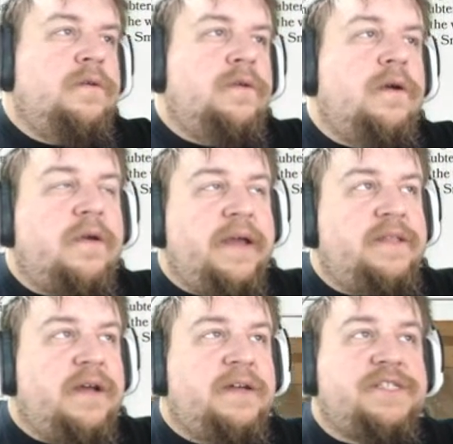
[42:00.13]
All right,
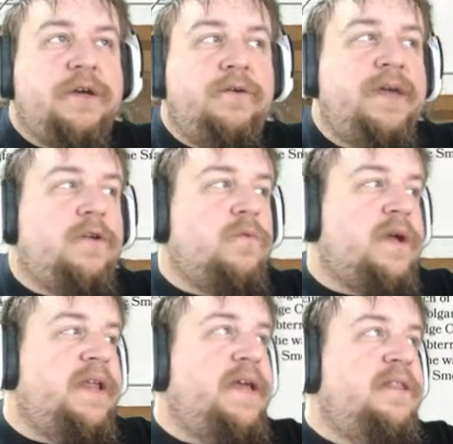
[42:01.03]
uh, so here we're
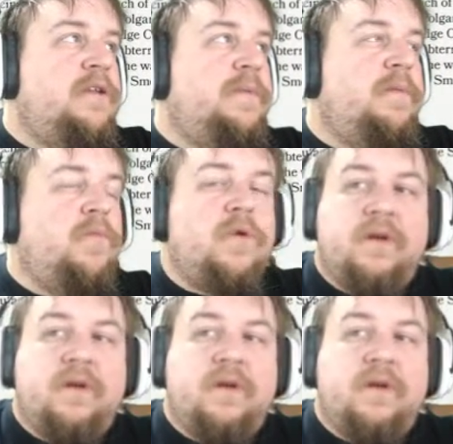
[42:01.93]
going to get a little bit more